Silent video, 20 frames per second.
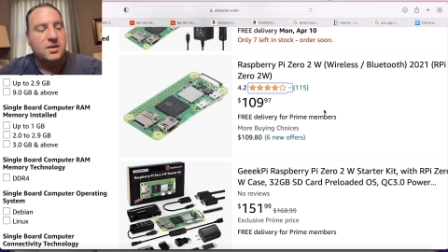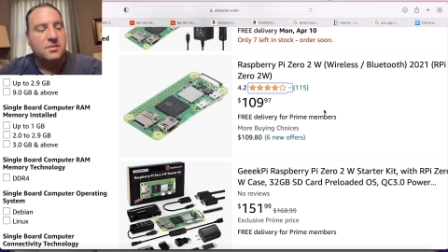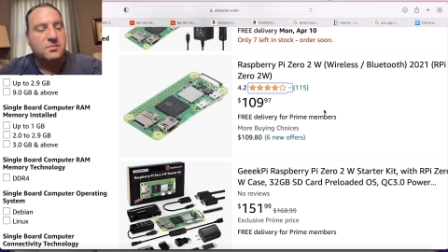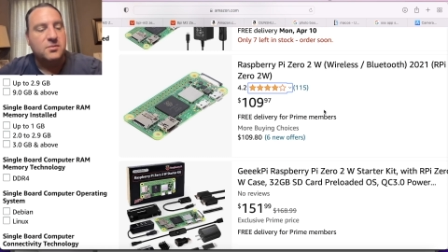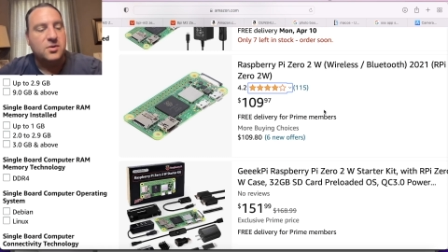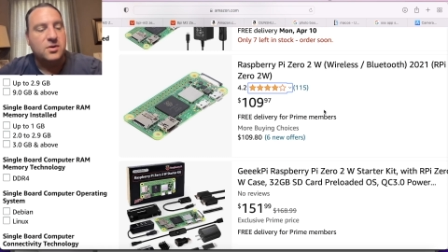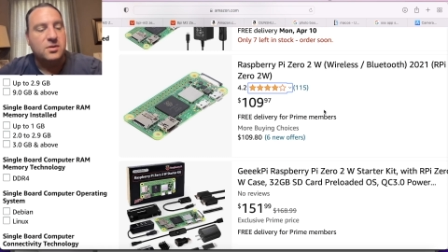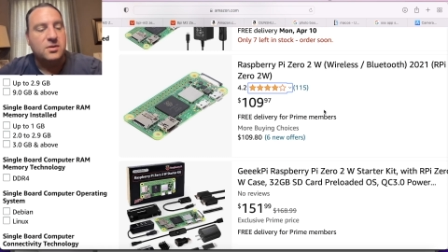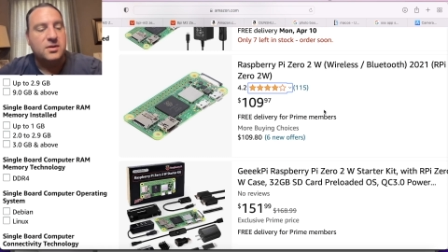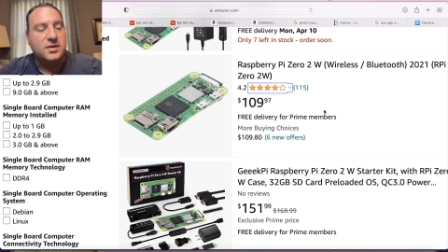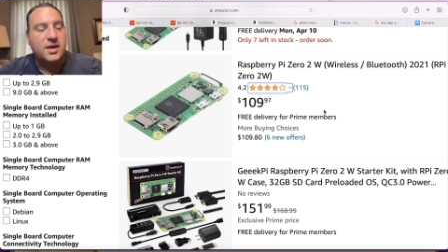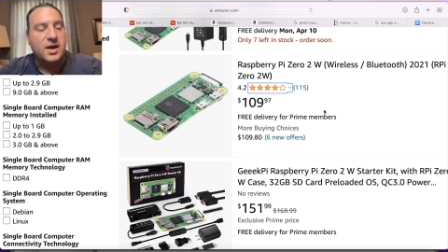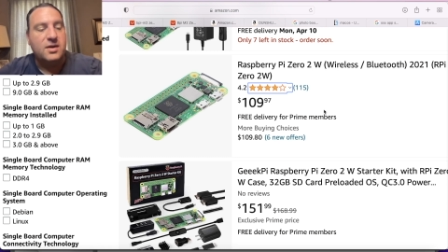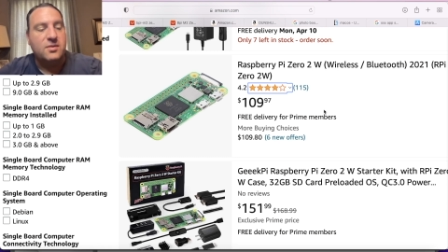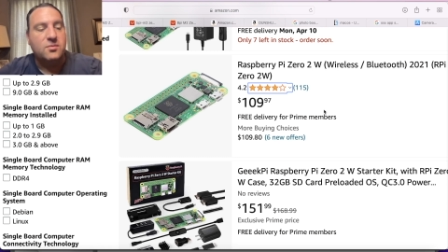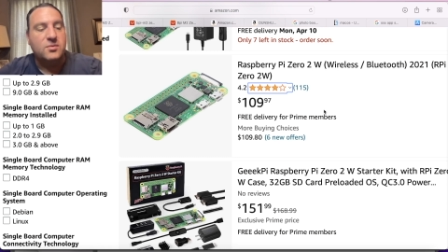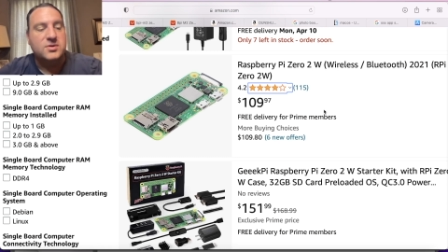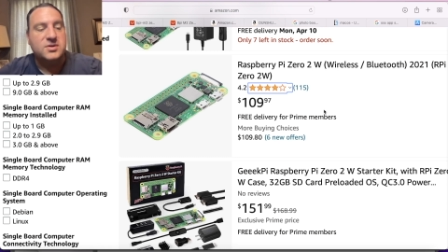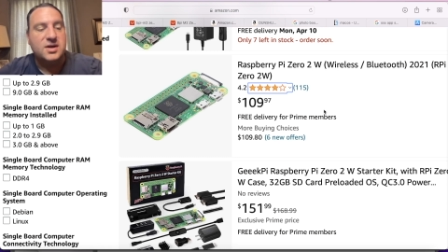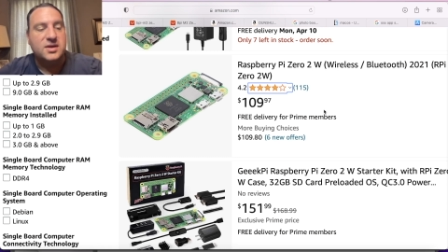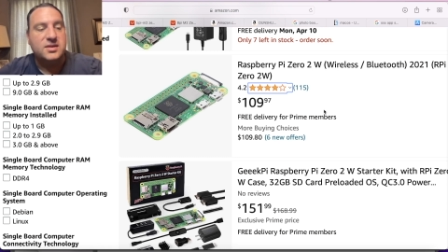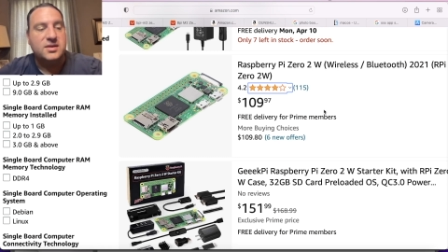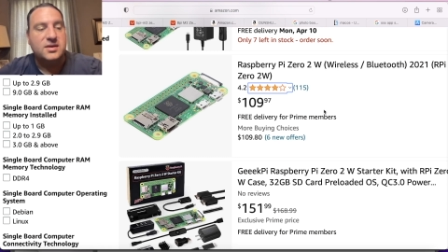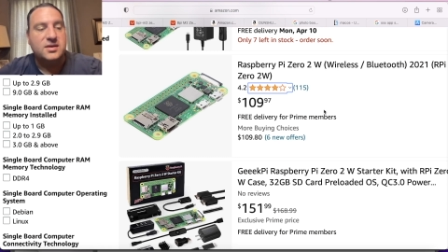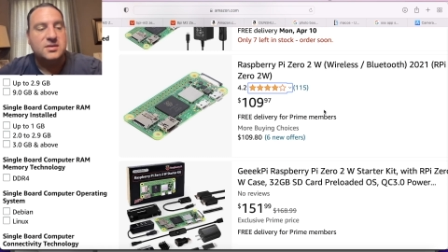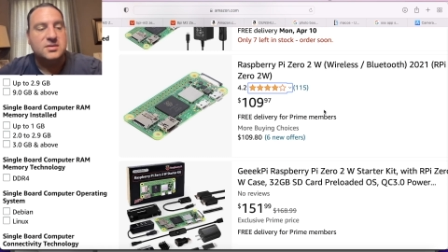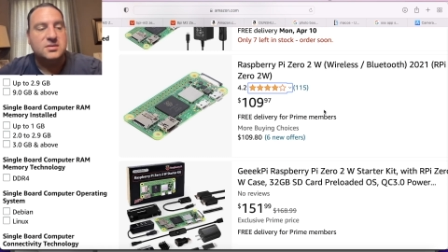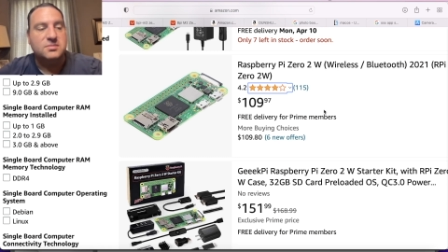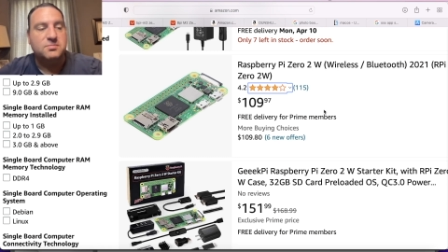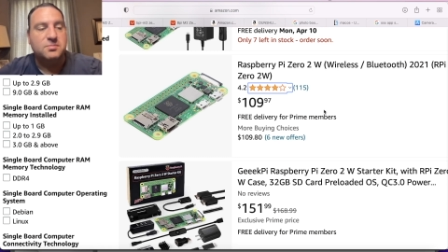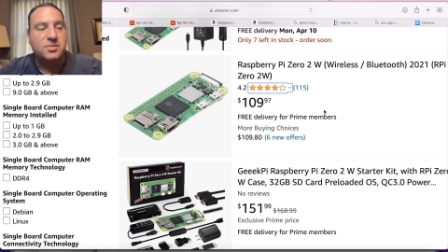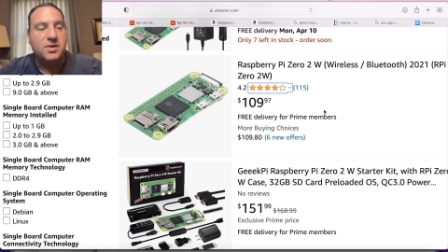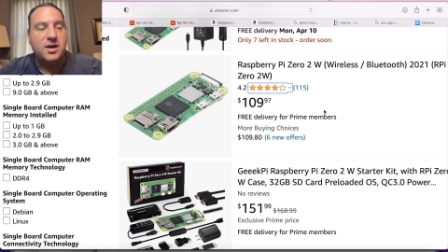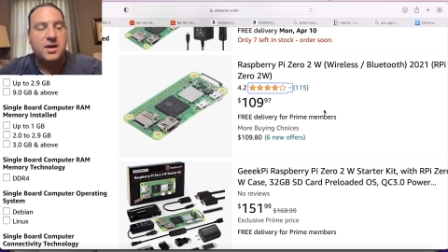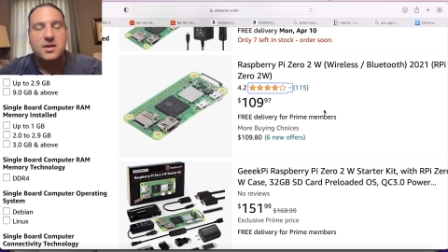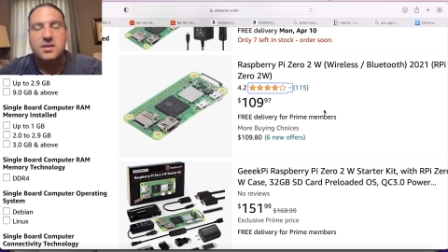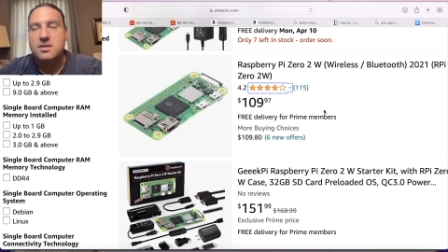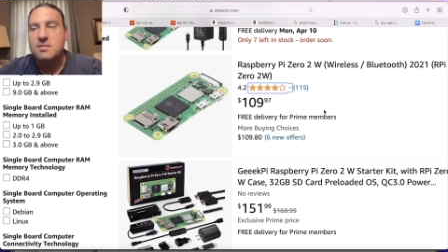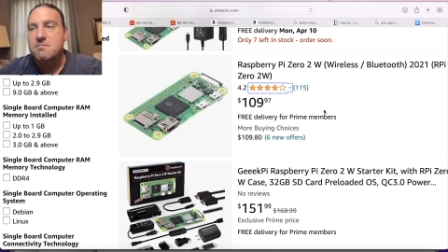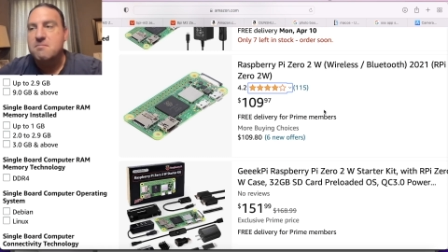going to look at, which I think is
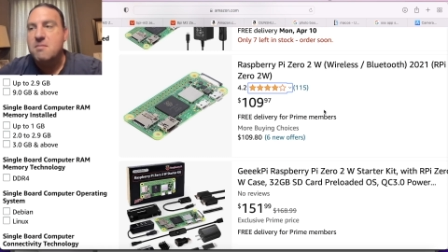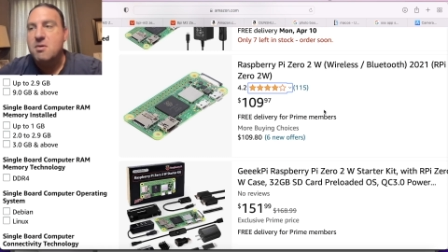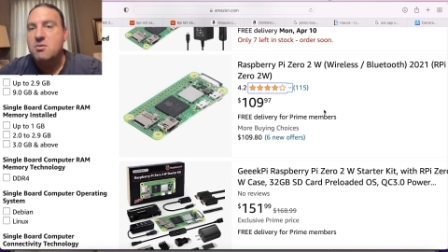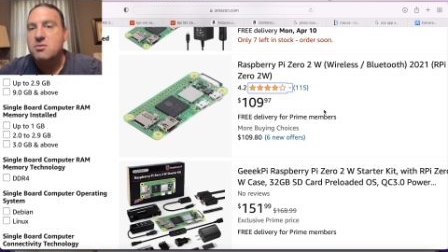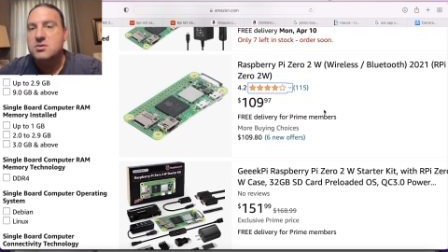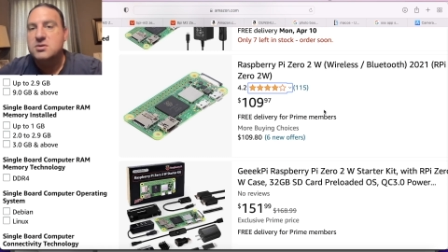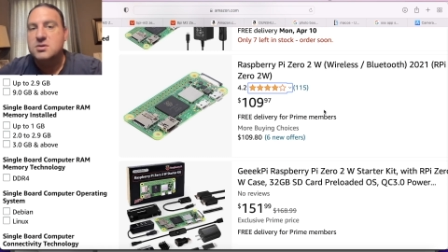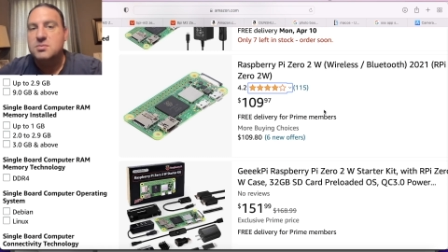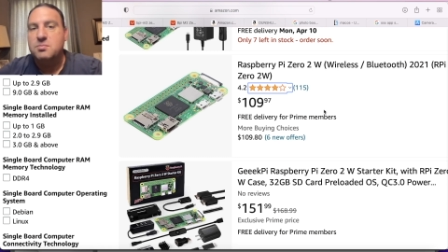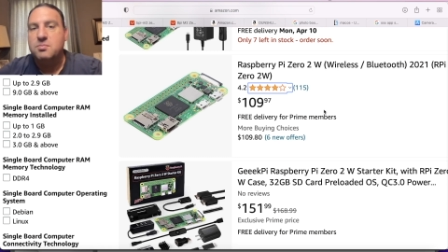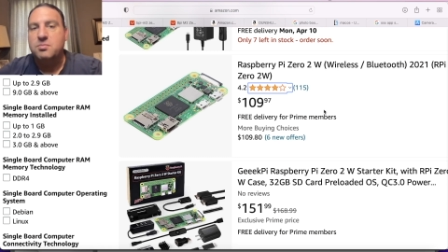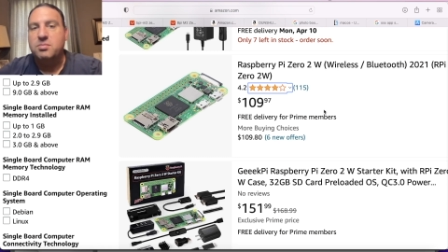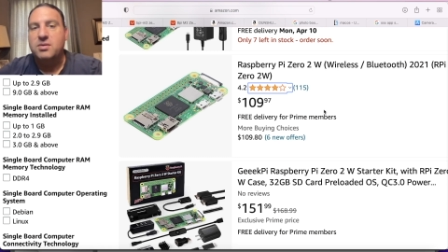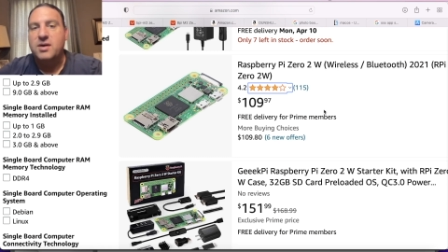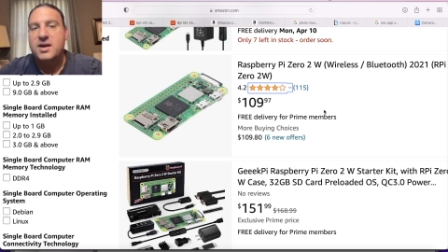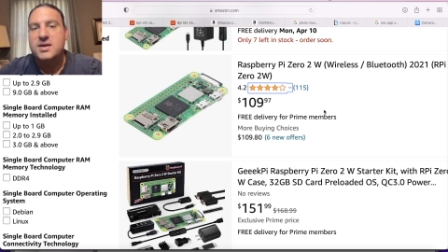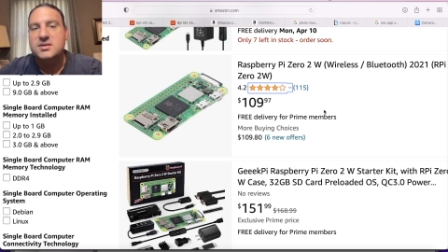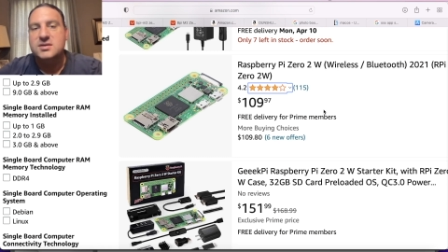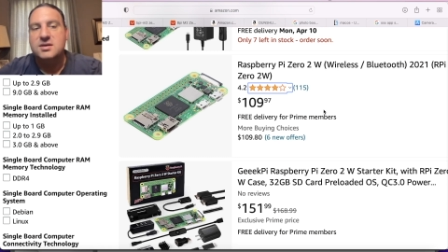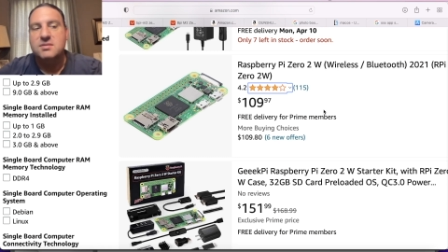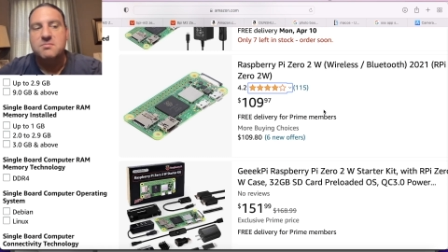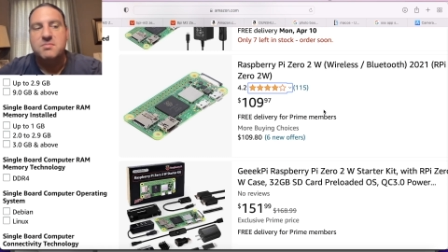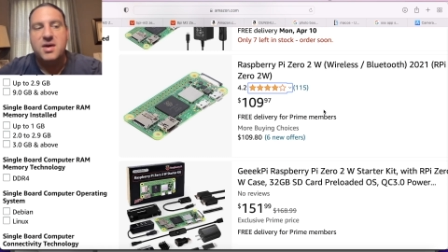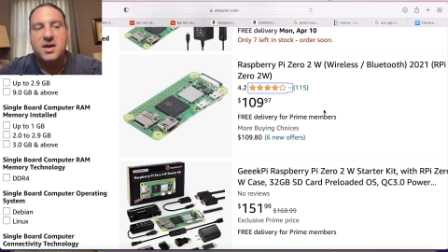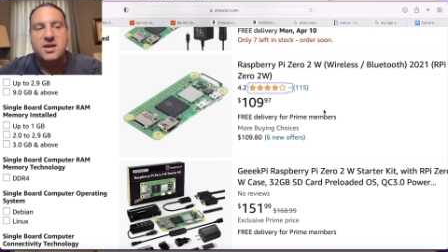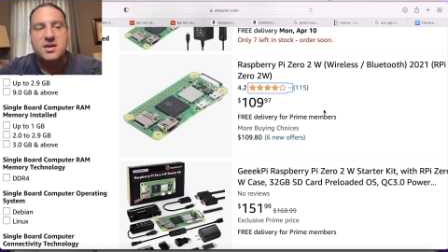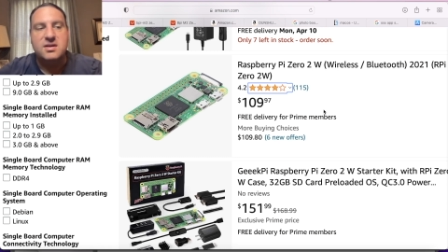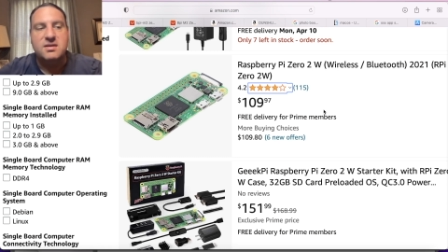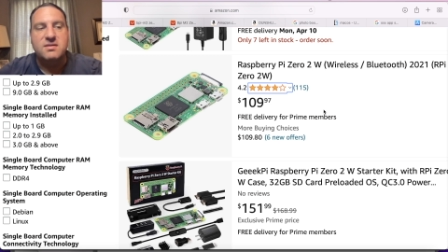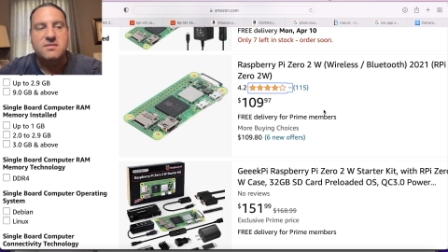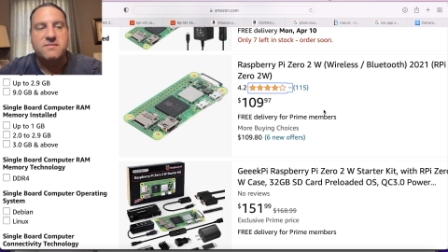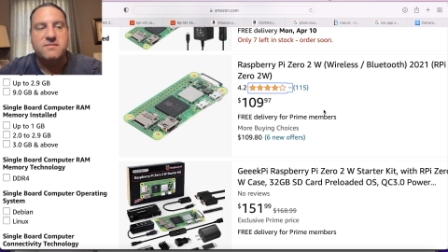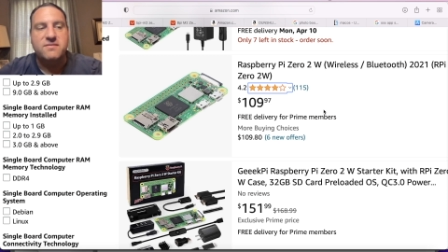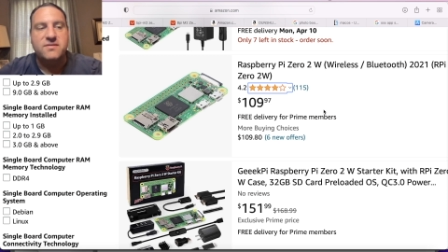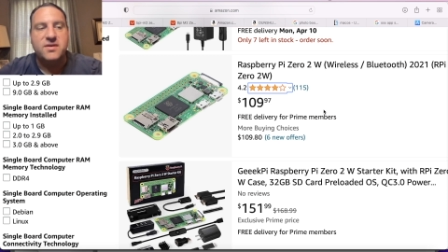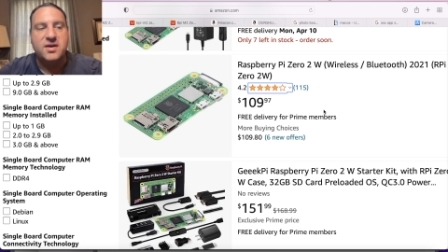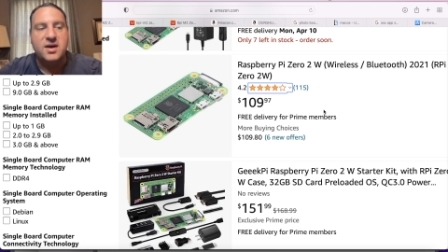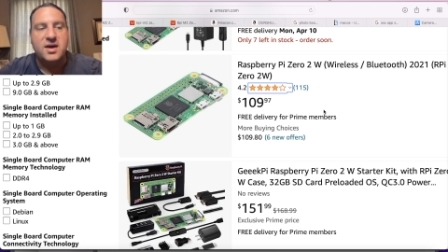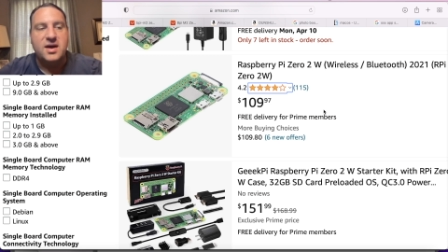probably the most price competitive